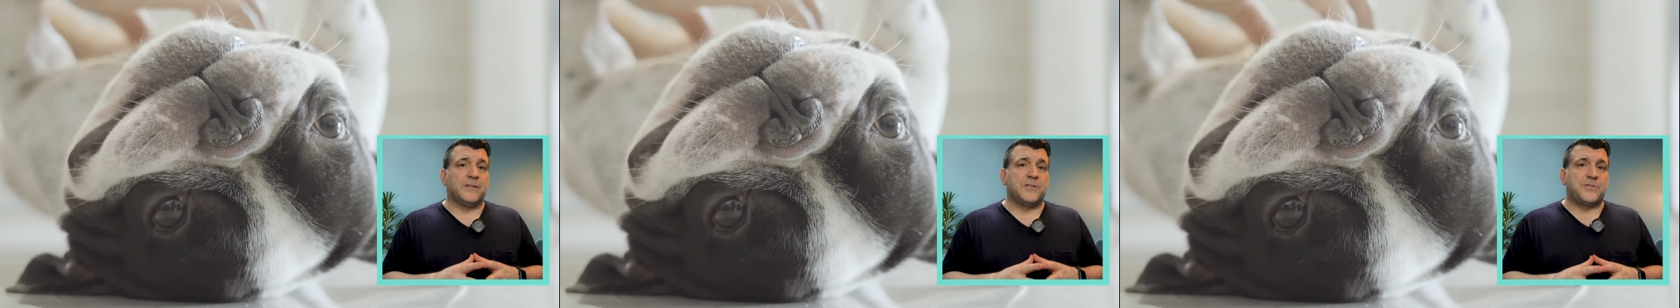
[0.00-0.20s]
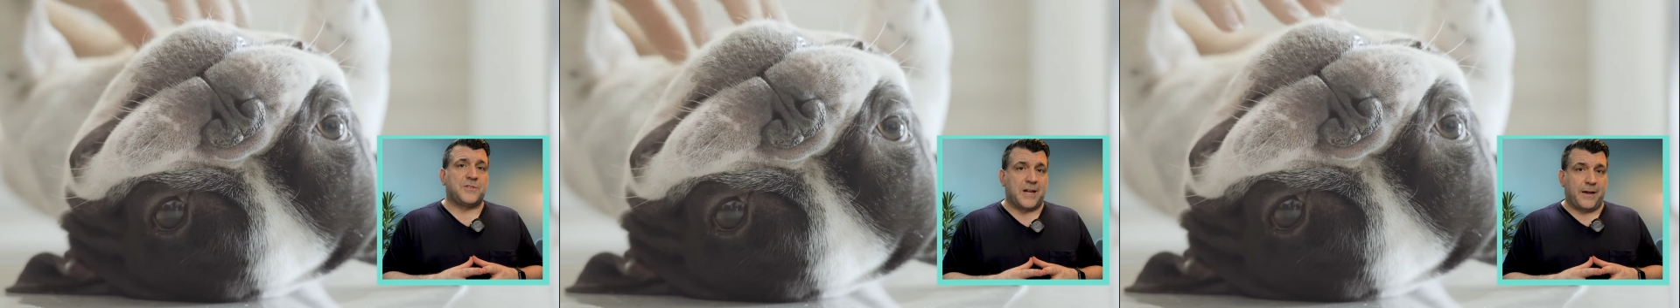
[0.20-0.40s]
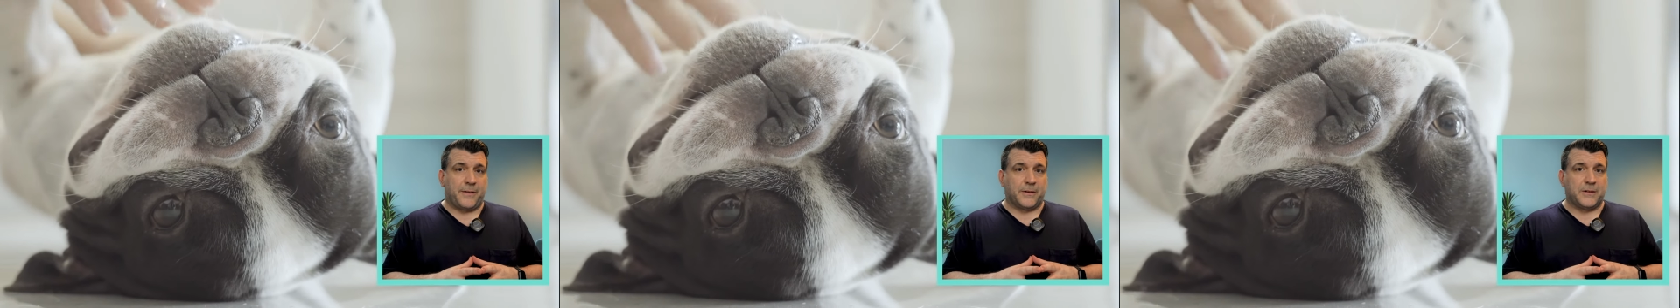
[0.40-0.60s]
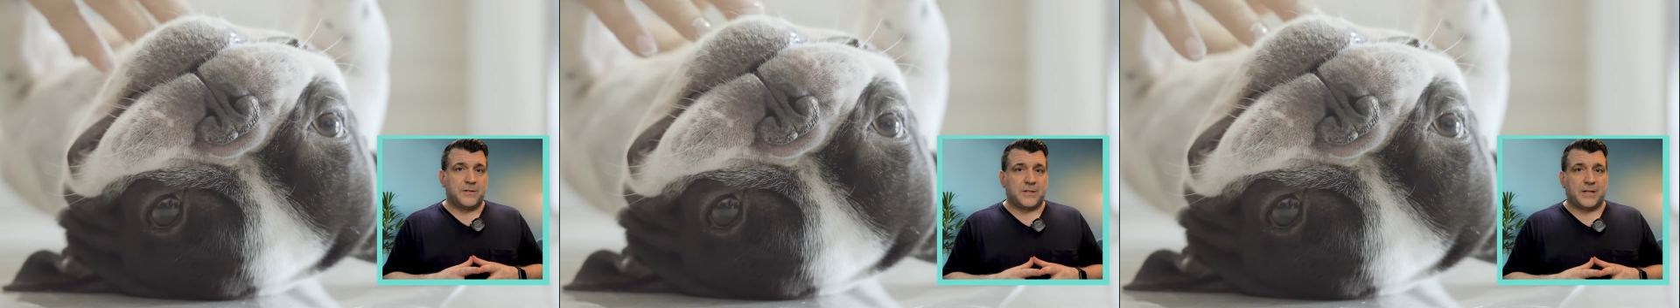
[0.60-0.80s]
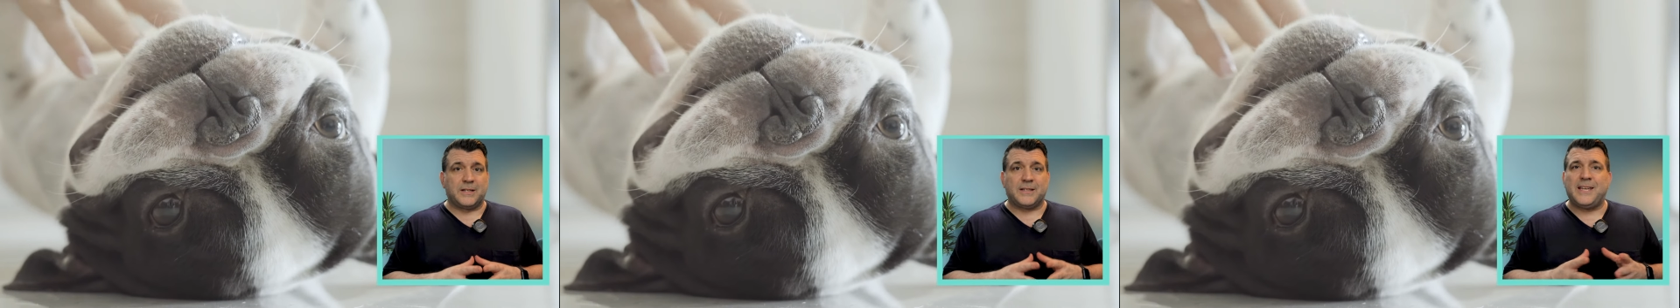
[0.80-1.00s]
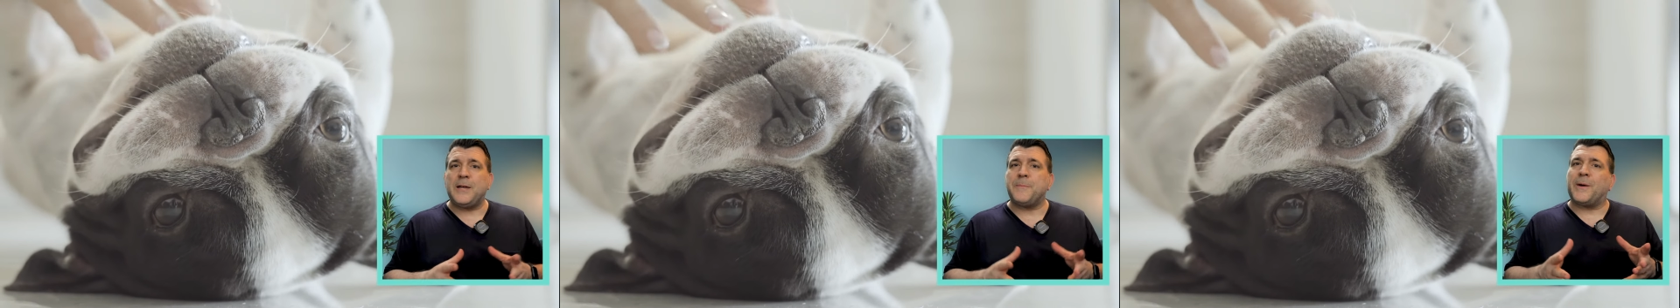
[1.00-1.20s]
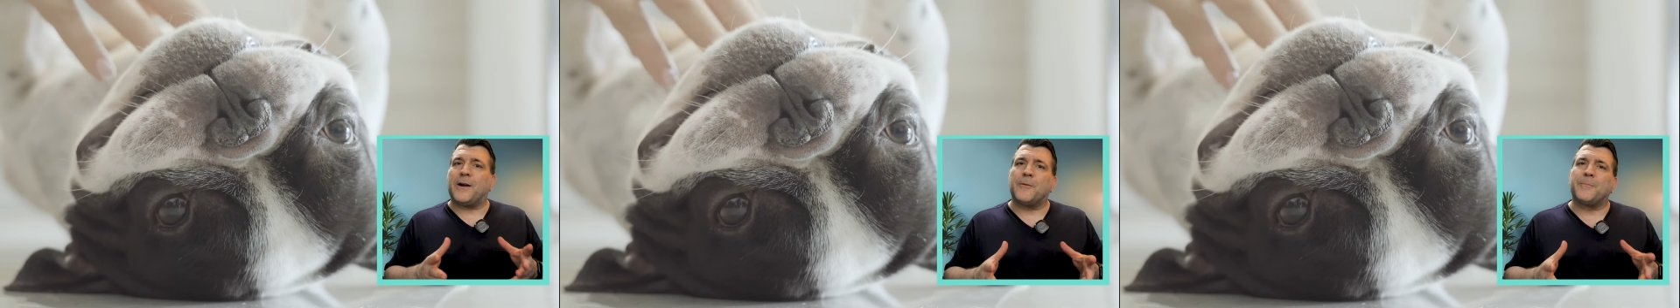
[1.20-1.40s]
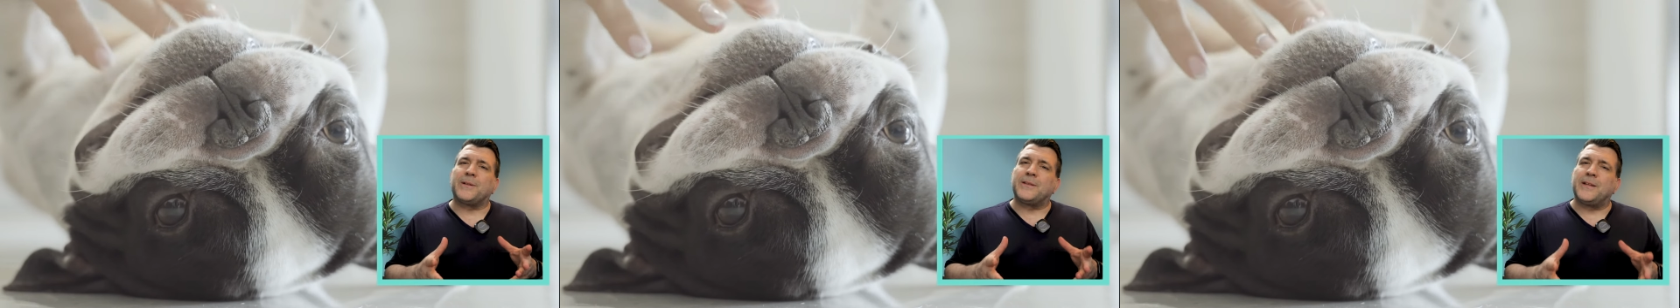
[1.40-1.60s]
this challenge and keep
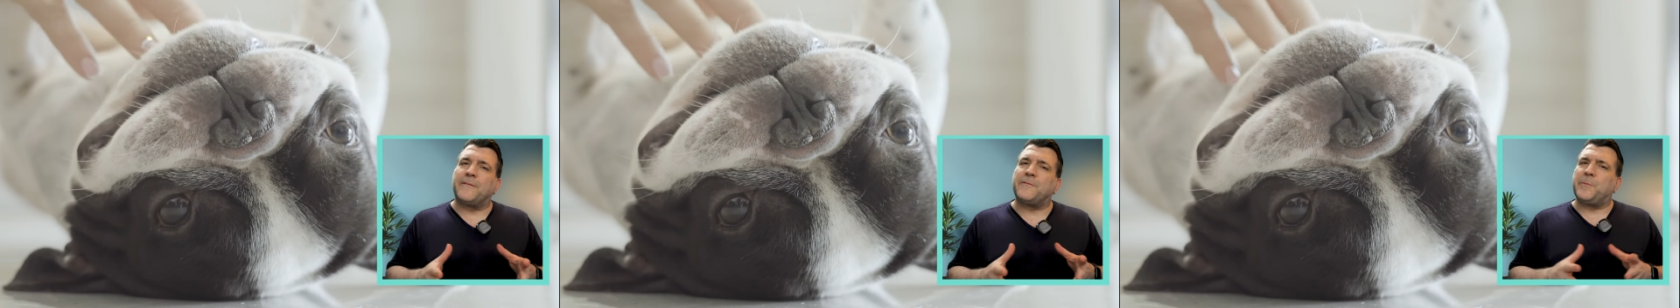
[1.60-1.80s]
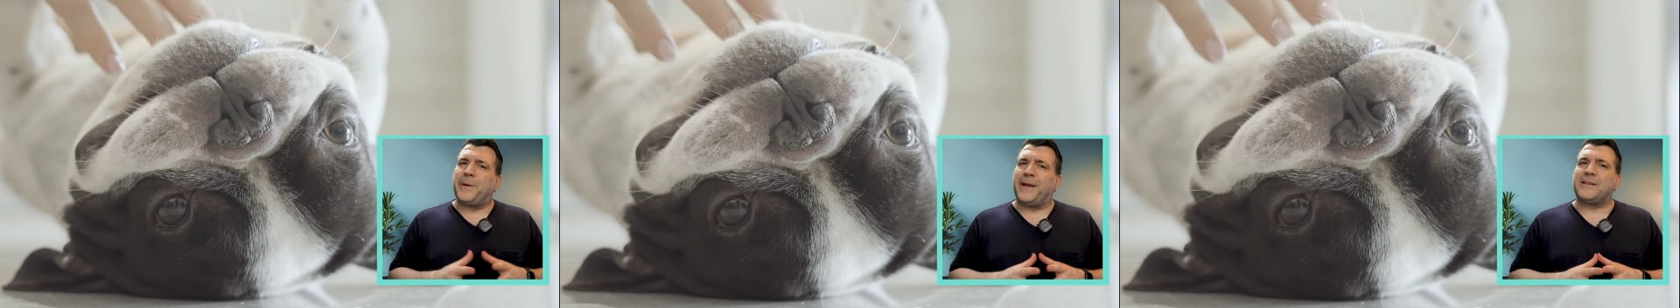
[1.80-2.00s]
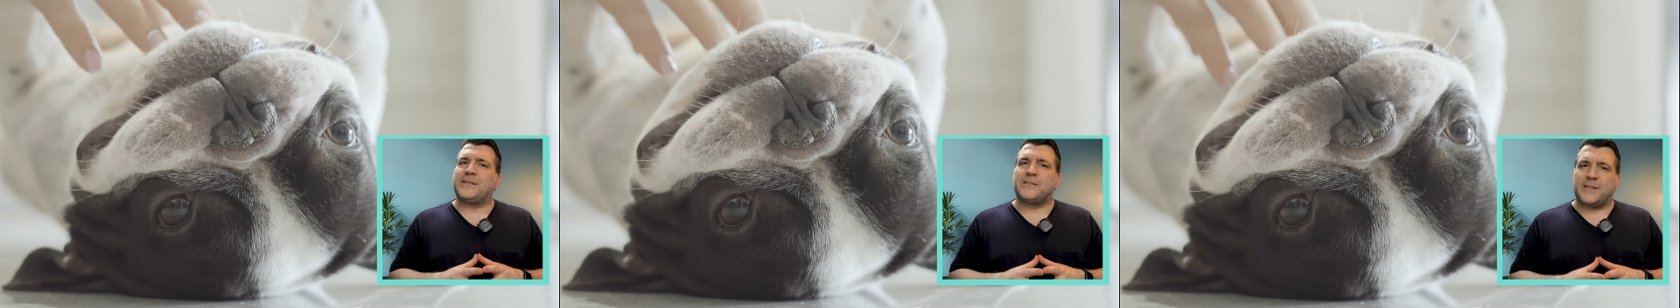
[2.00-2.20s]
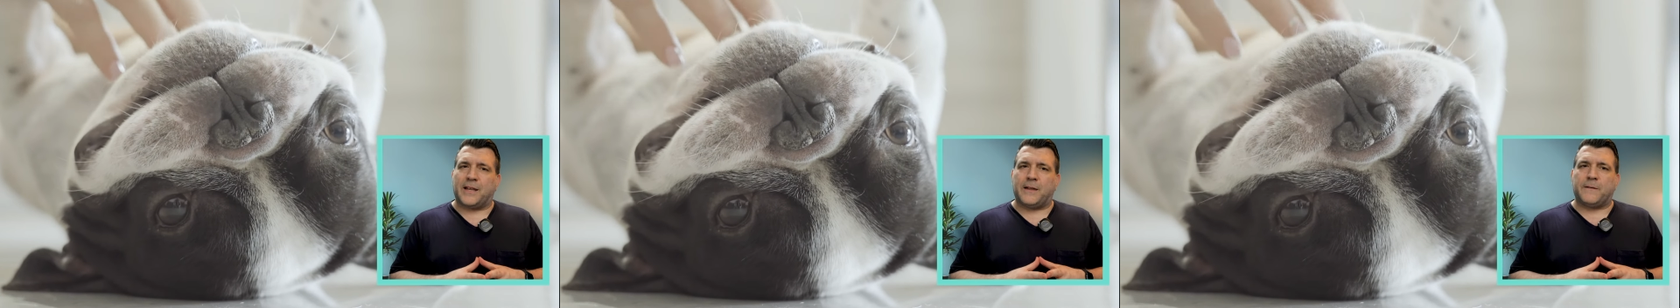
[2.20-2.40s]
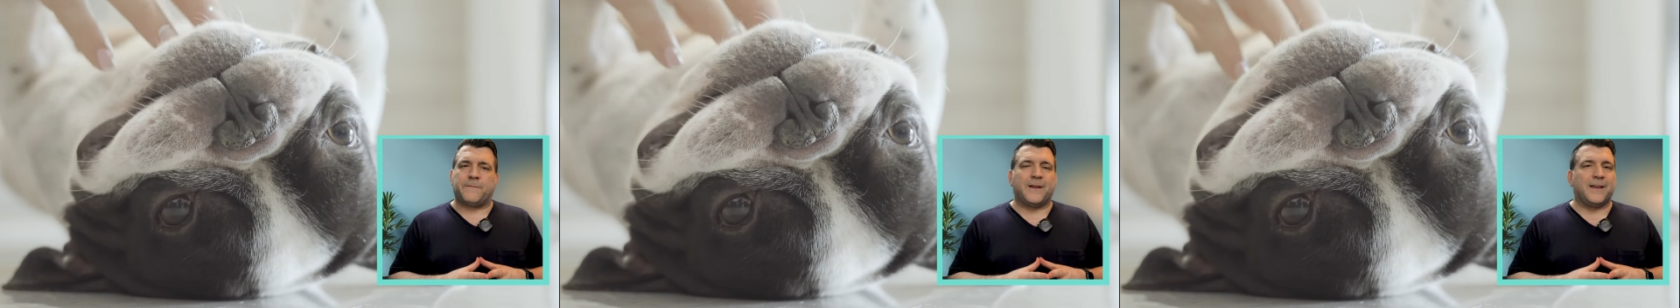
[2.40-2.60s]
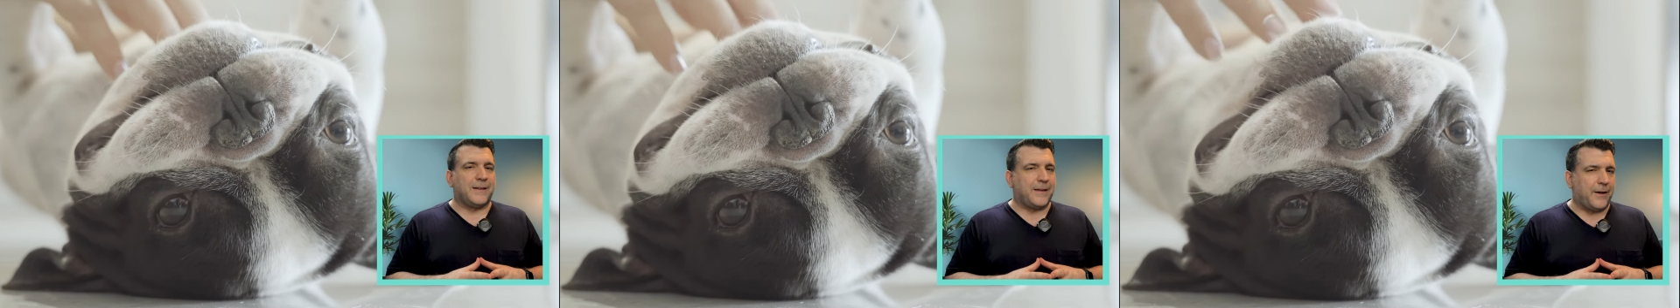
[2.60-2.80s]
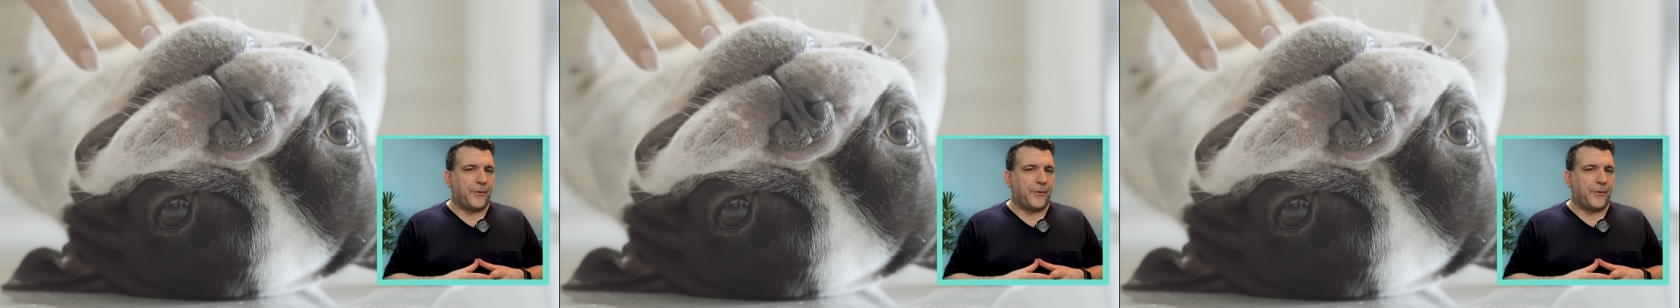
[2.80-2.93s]
our beloved pets safe and